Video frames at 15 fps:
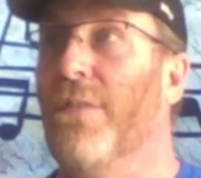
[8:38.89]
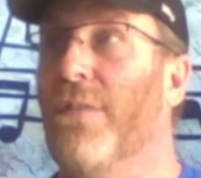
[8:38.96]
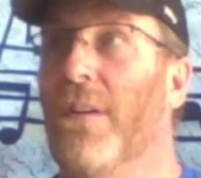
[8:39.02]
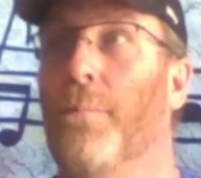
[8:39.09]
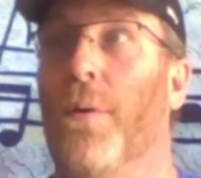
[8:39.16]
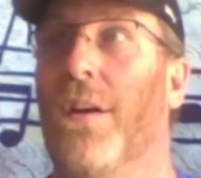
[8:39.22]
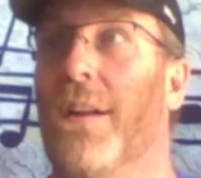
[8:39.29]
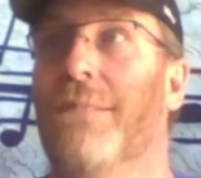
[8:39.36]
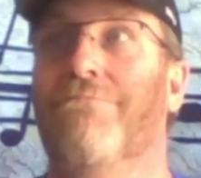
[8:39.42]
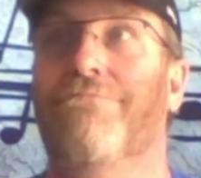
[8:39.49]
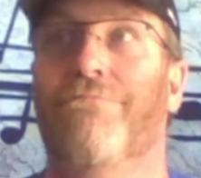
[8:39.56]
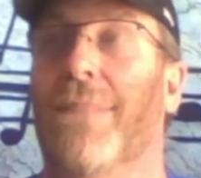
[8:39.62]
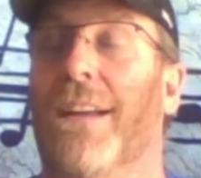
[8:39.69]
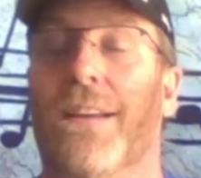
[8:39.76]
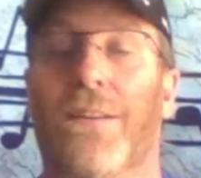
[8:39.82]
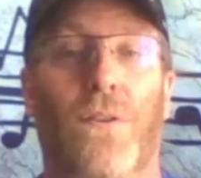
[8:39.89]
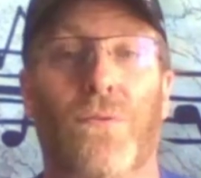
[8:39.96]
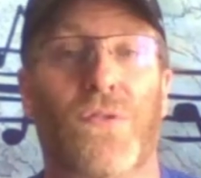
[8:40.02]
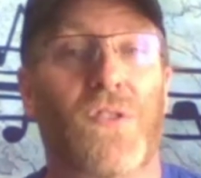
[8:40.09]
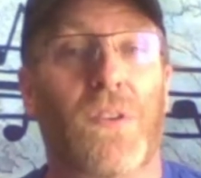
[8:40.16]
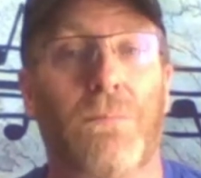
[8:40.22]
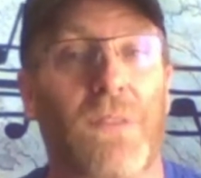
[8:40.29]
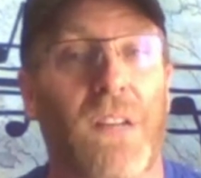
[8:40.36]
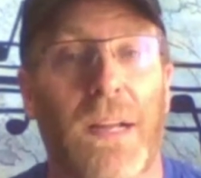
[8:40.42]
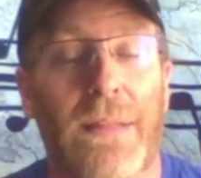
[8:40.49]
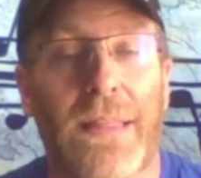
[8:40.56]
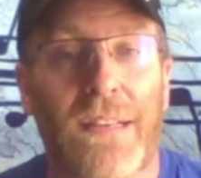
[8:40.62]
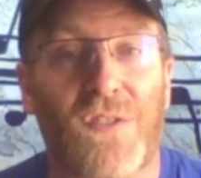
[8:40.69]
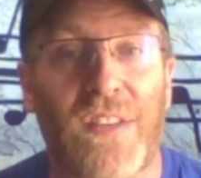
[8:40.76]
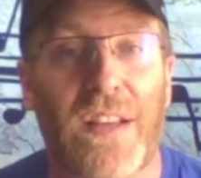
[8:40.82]
I bought it, I don't know, sometime in
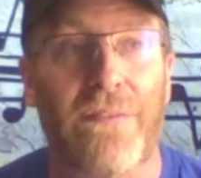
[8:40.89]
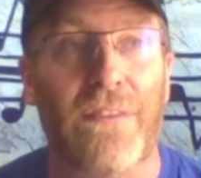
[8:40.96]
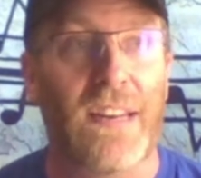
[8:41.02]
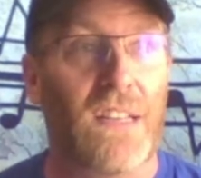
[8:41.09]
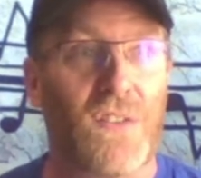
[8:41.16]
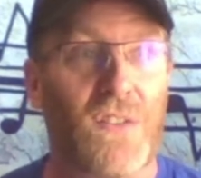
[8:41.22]
the 70s.